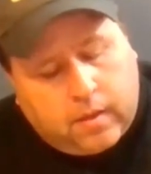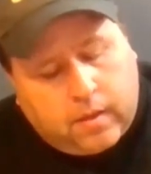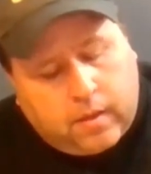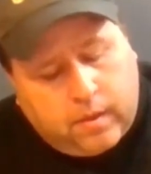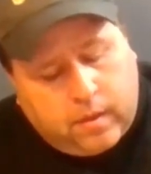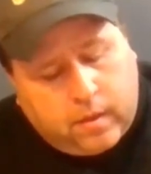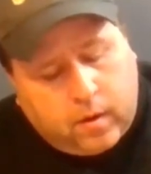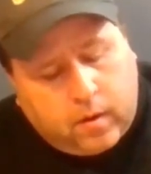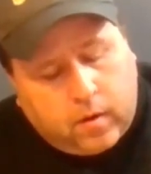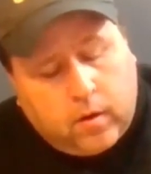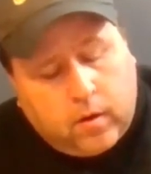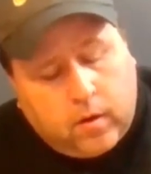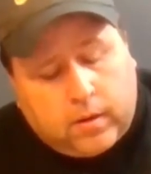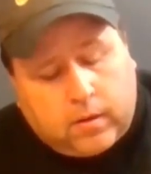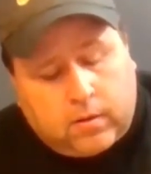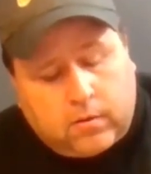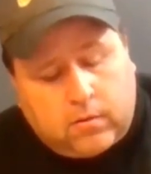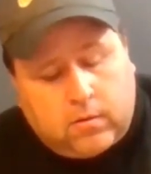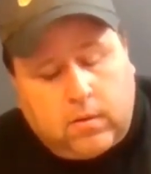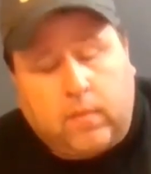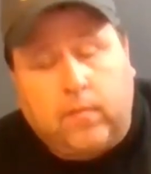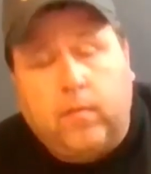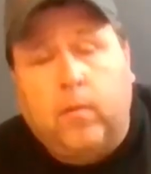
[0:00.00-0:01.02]
he got 3rd at
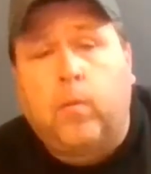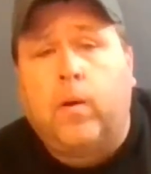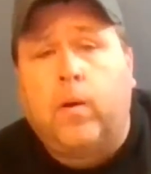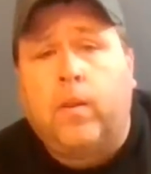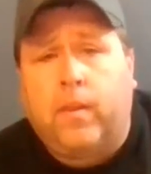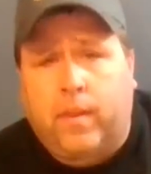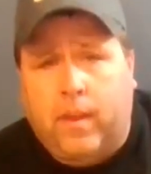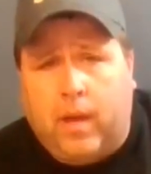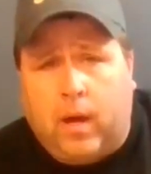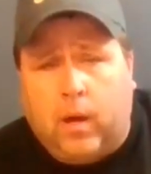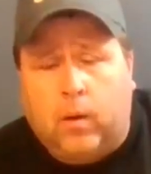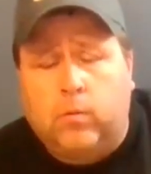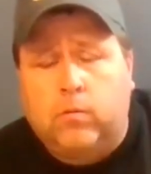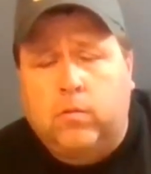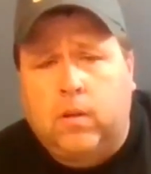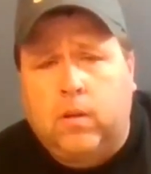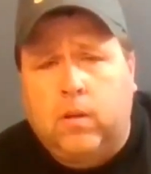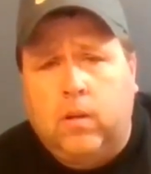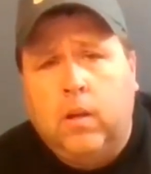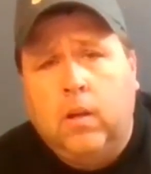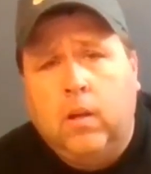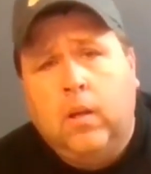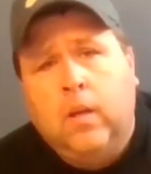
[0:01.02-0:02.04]
the Silver
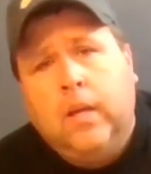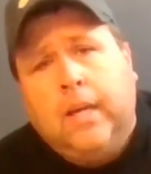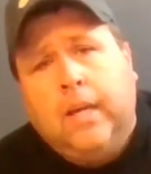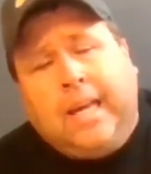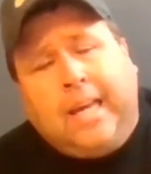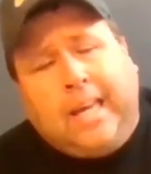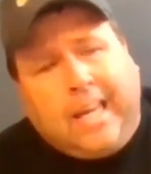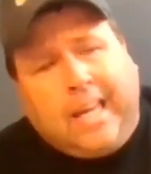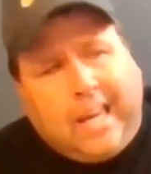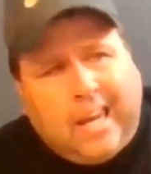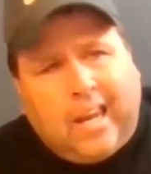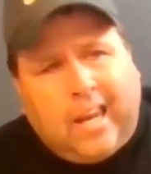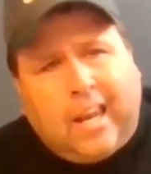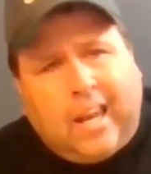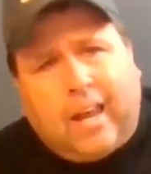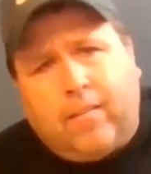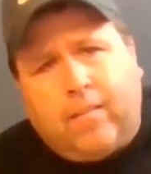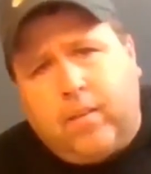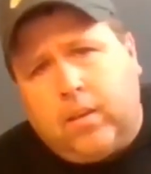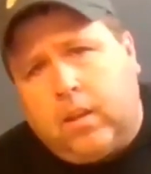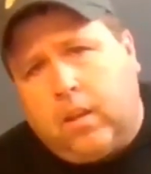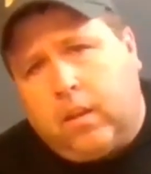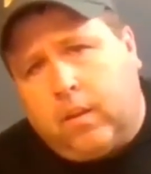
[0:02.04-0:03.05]
1000,
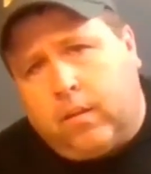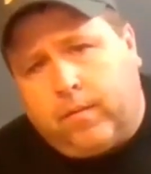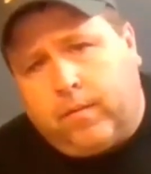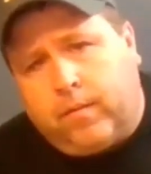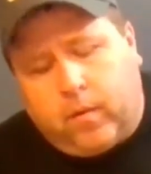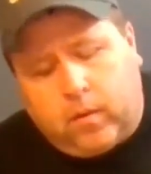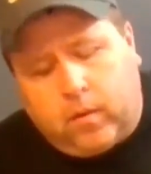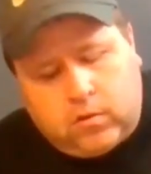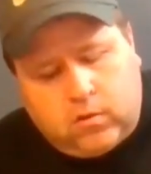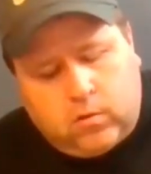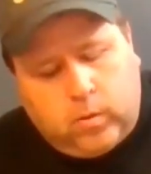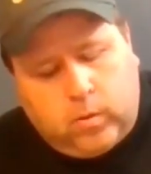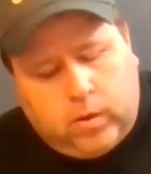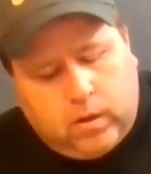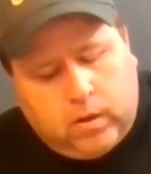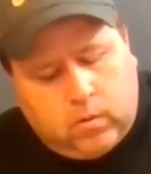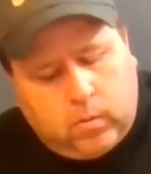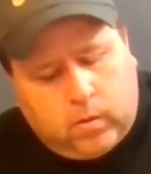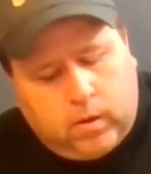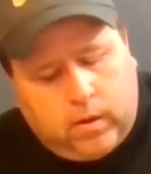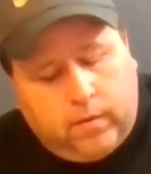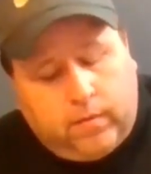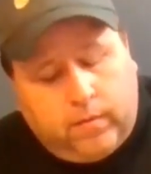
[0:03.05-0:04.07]
11th in the first
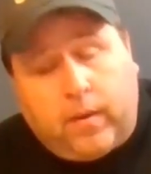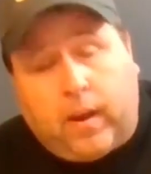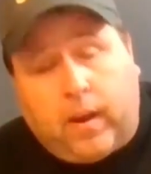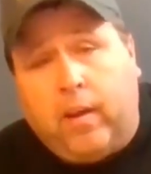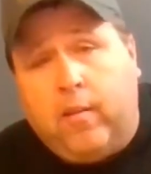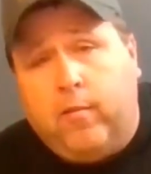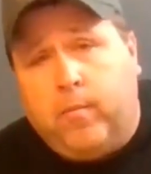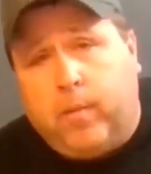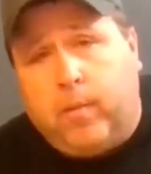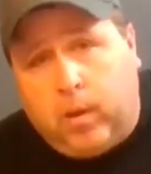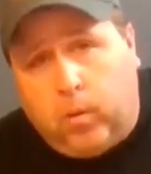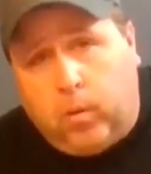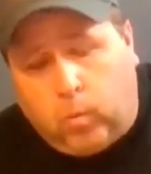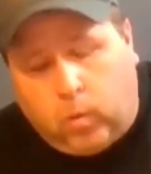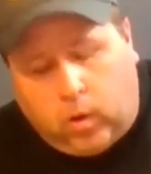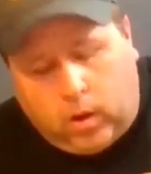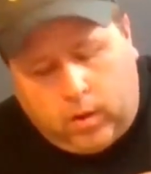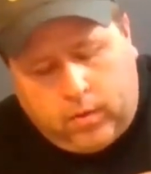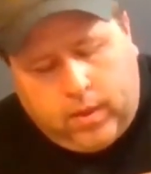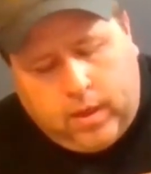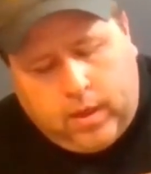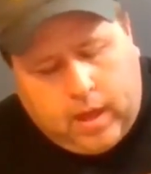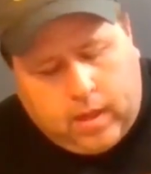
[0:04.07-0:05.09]
Twin 25, but he
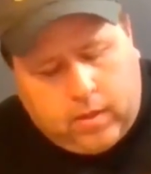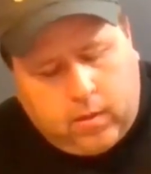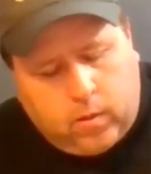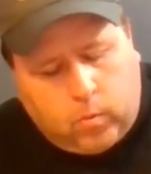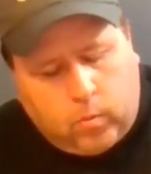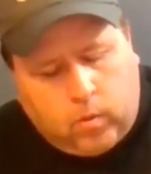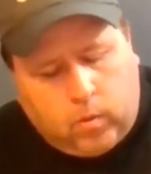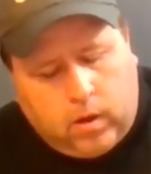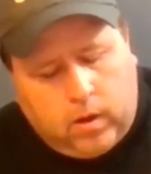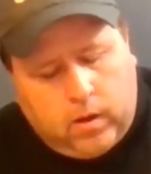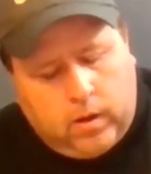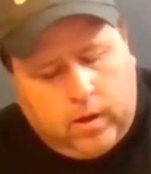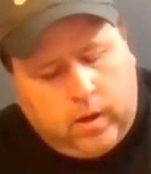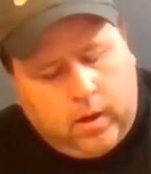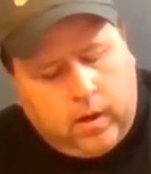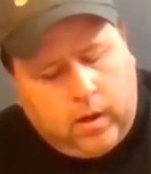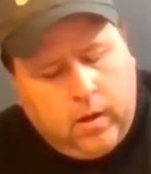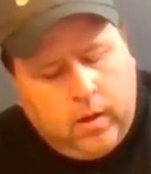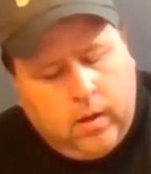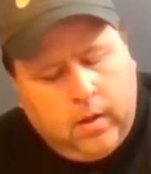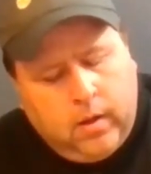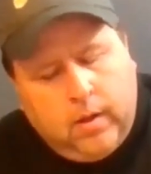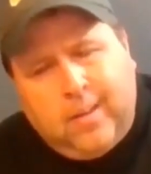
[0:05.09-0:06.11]
won the other one. And
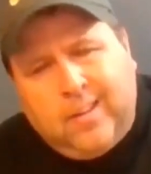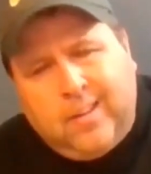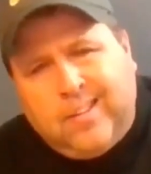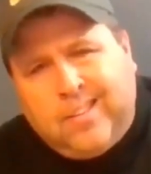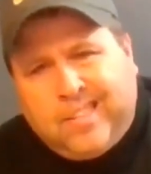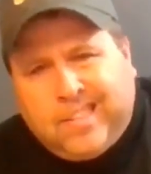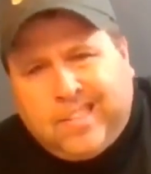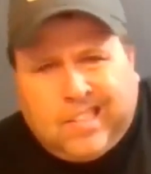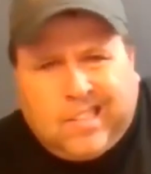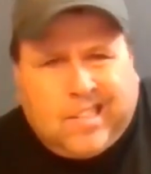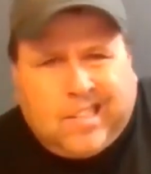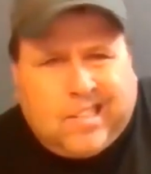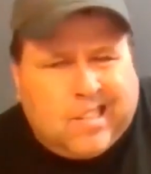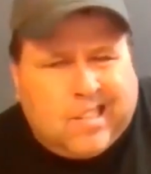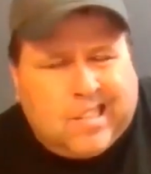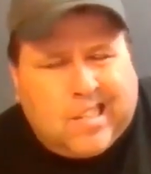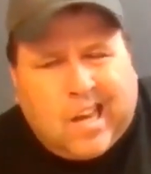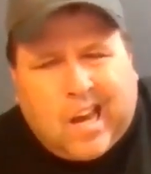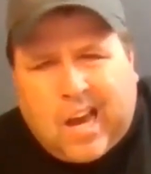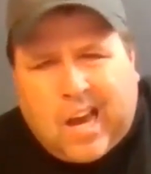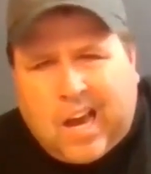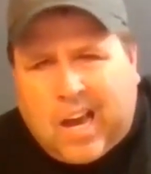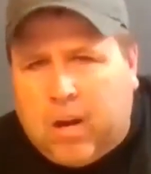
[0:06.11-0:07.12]

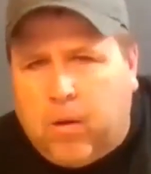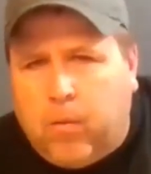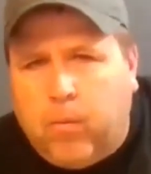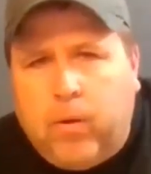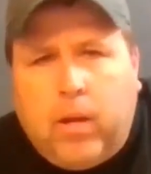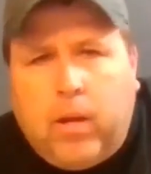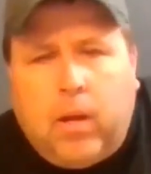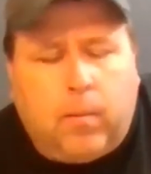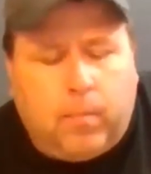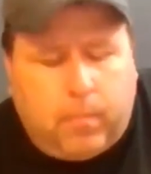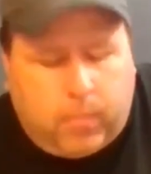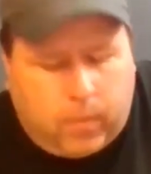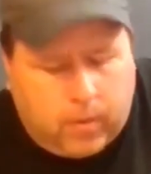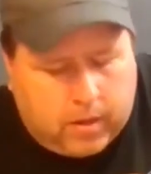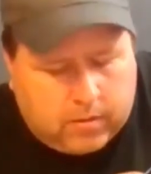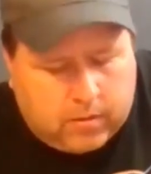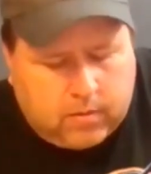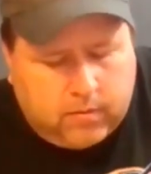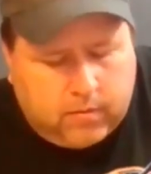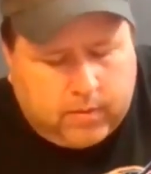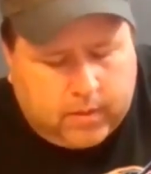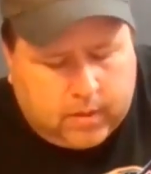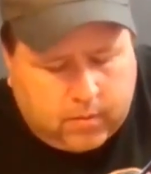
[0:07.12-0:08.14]
not real
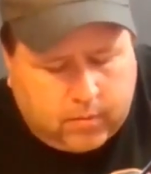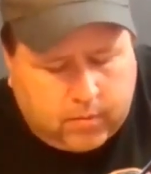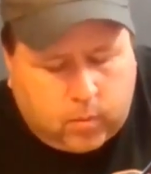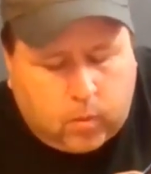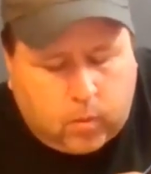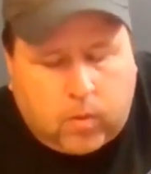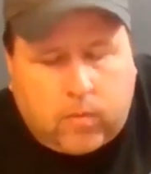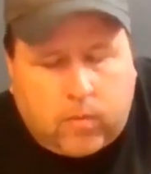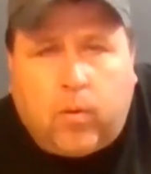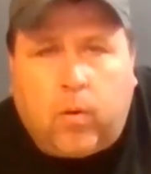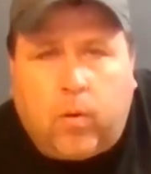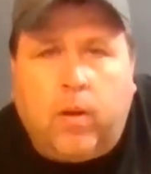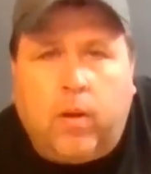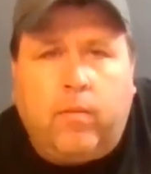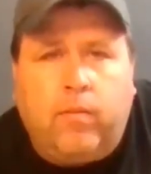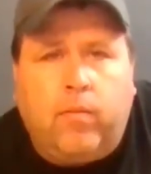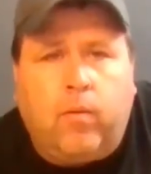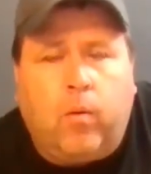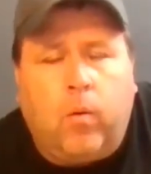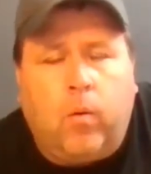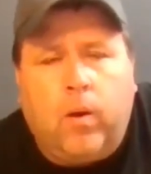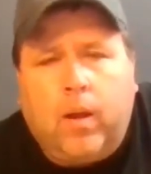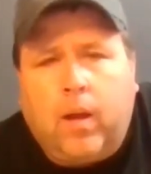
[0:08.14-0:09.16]
impressive at the
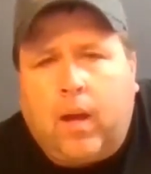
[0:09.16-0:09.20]
444.